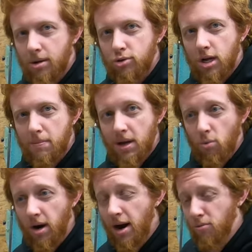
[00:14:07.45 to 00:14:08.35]
metal shaping
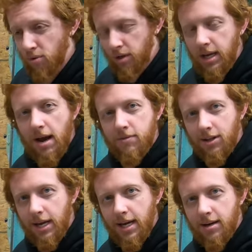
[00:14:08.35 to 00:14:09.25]
where I really have to
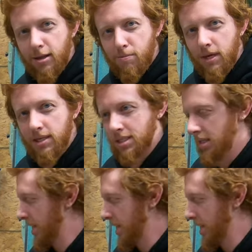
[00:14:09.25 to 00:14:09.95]
lay into the piece